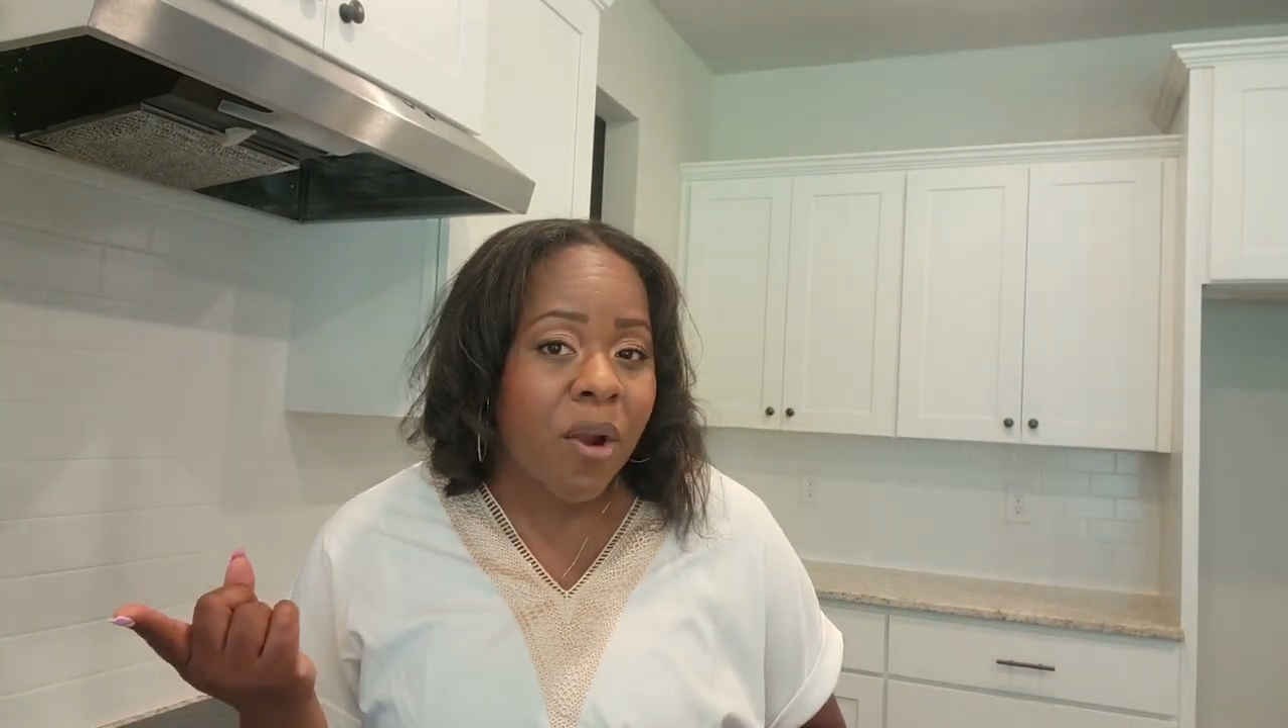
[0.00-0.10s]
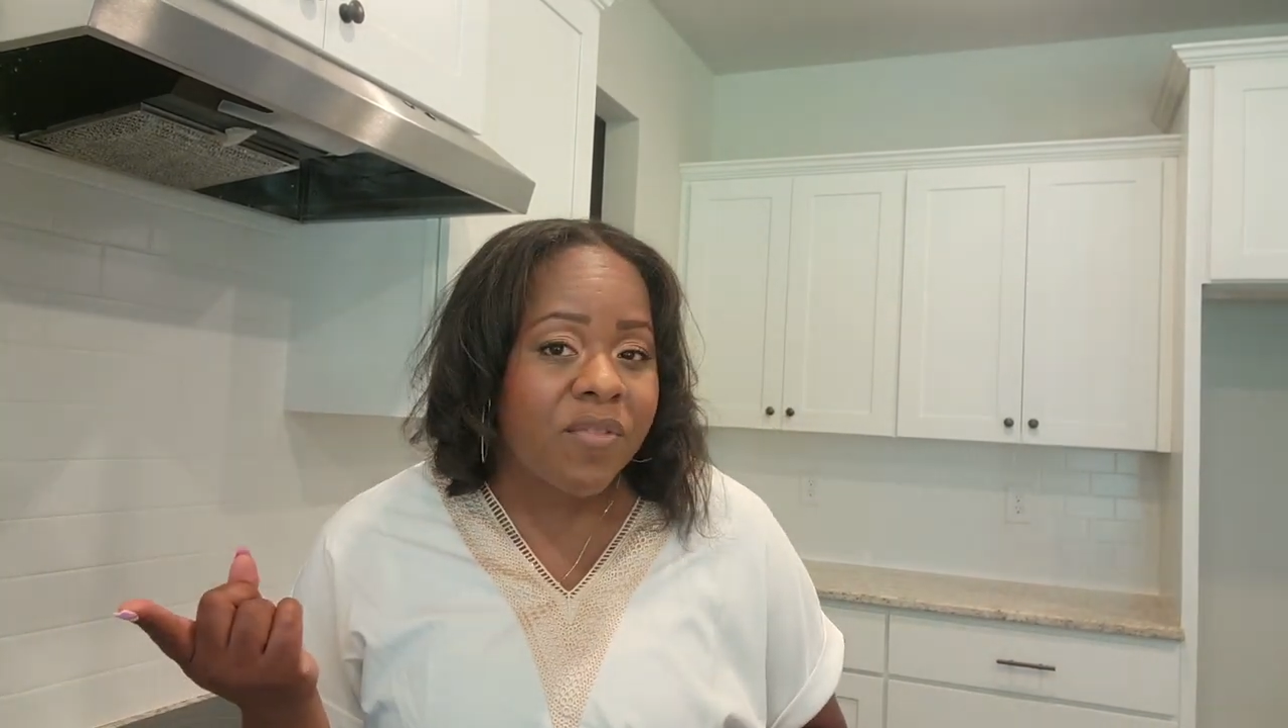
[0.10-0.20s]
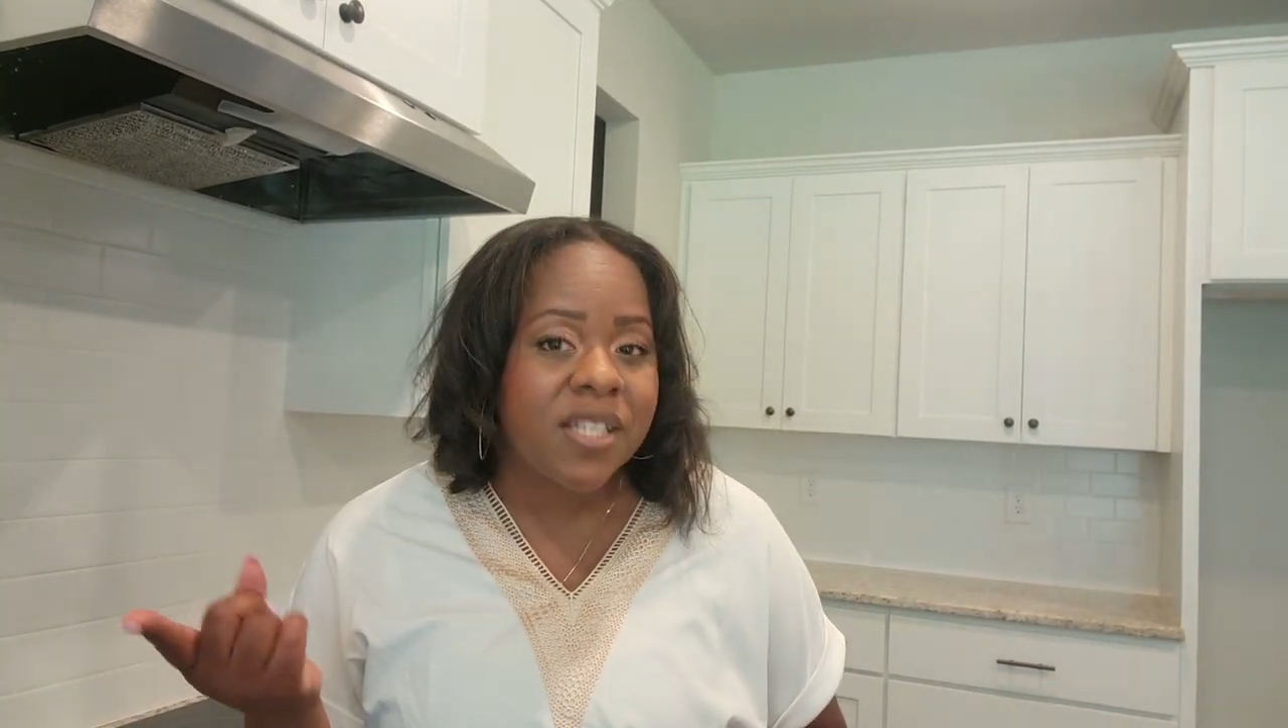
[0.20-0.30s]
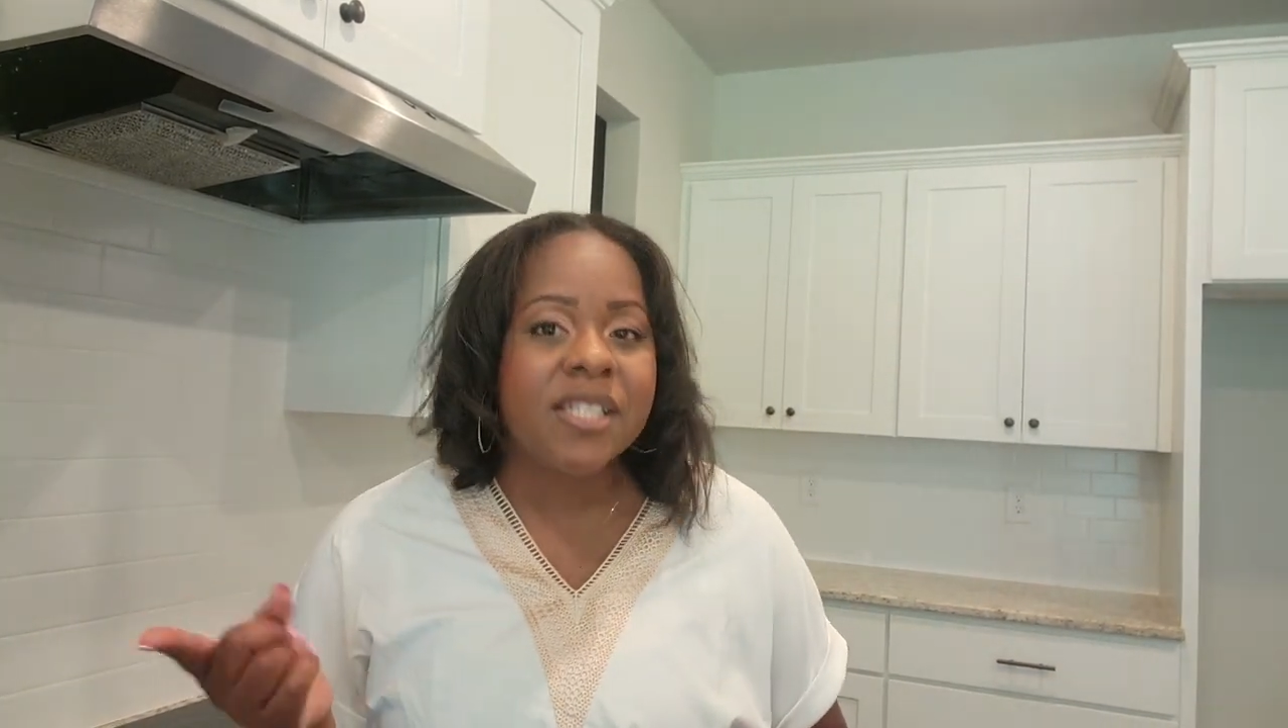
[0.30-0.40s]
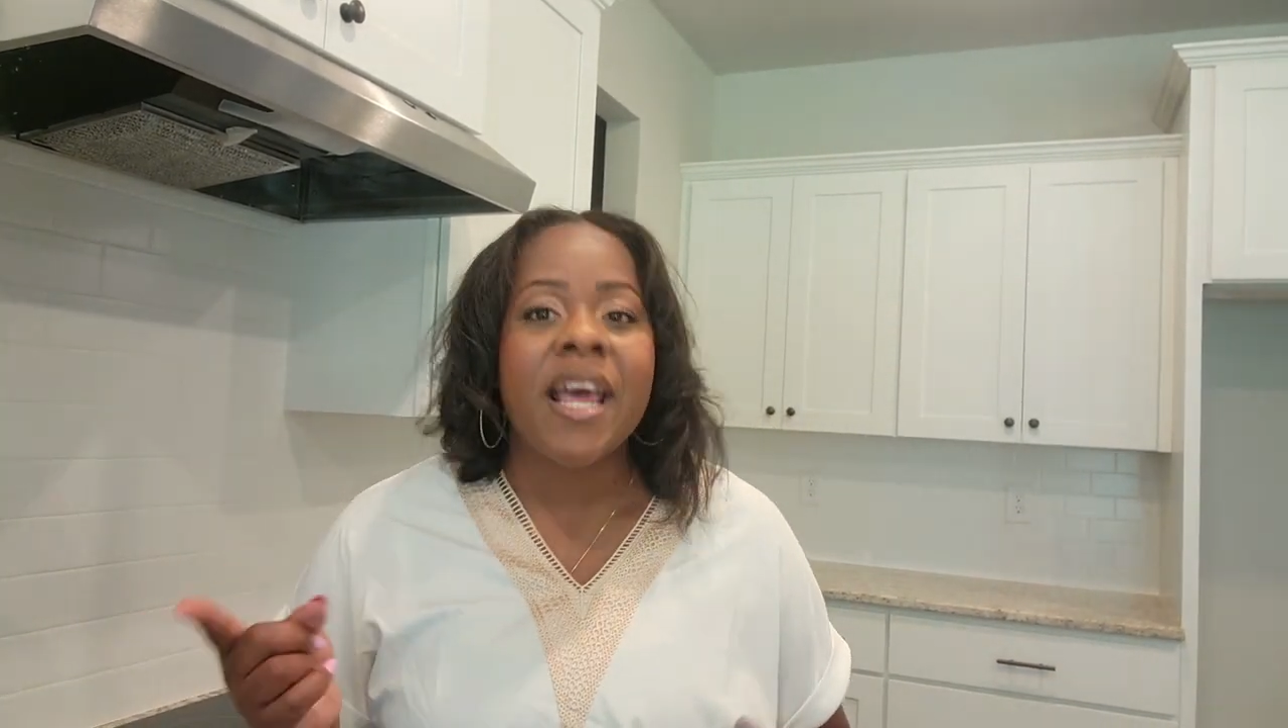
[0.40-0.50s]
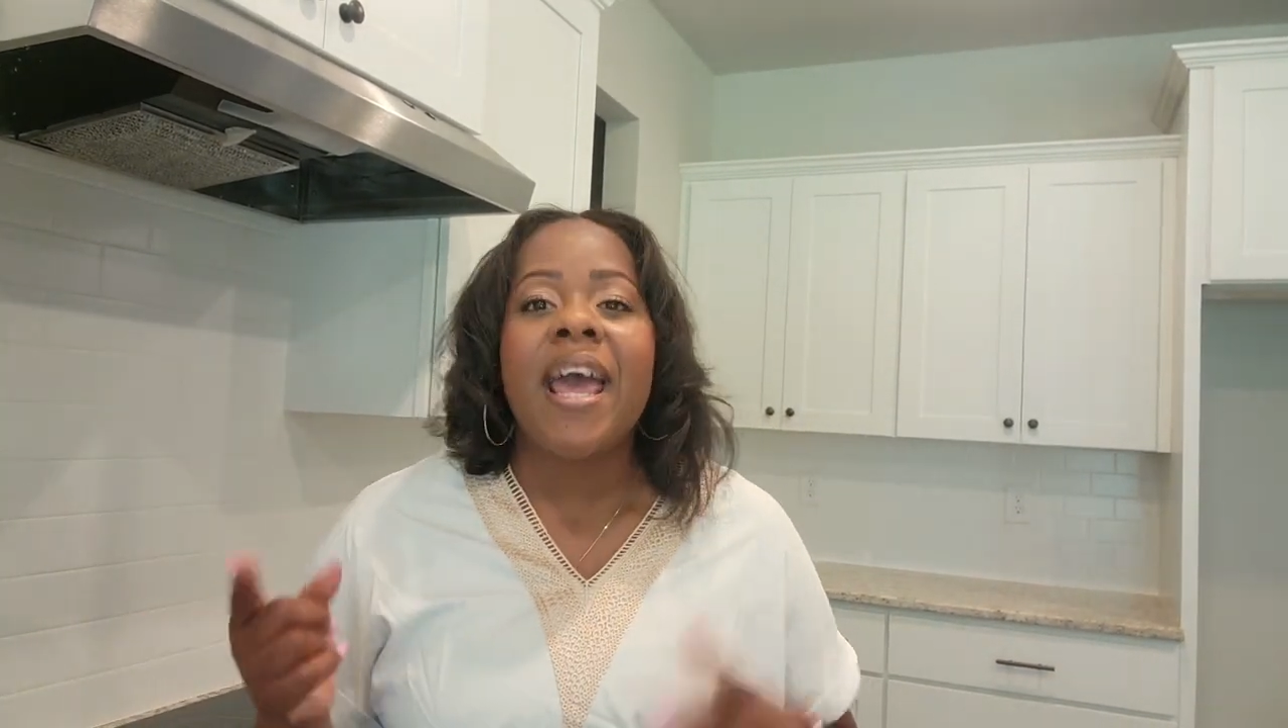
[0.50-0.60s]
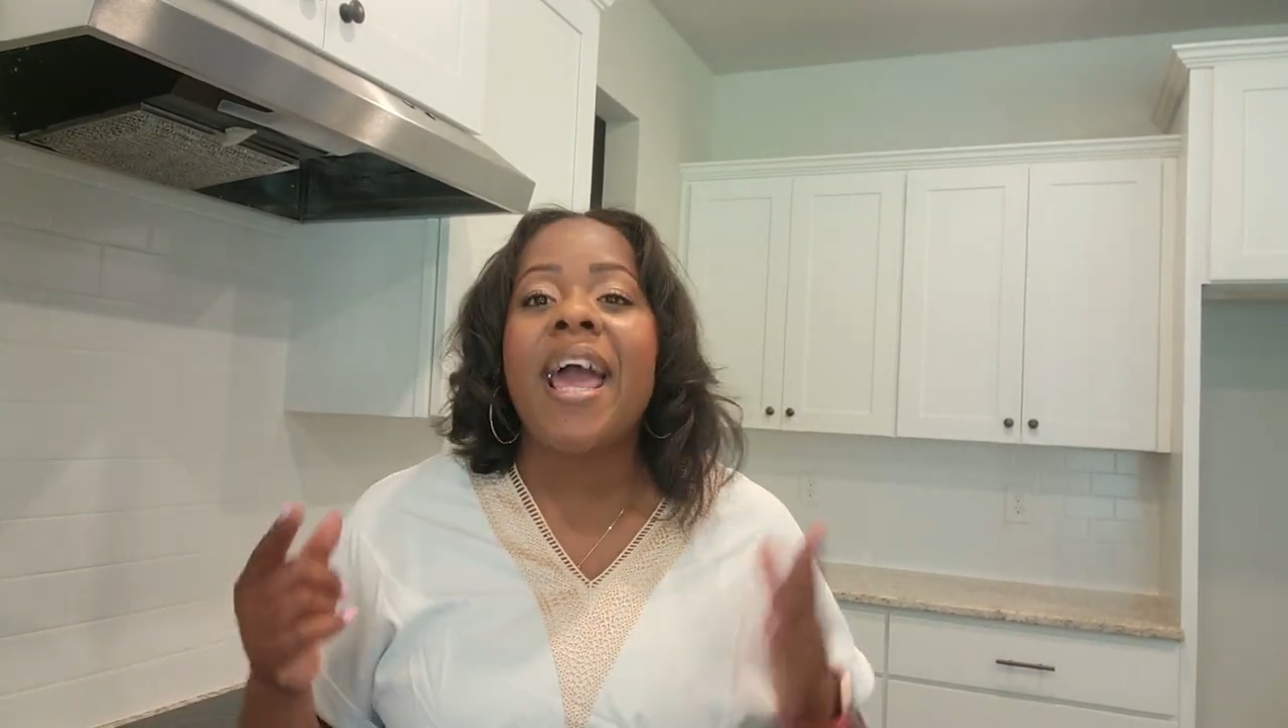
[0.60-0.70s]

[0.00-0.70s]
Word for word: preferences,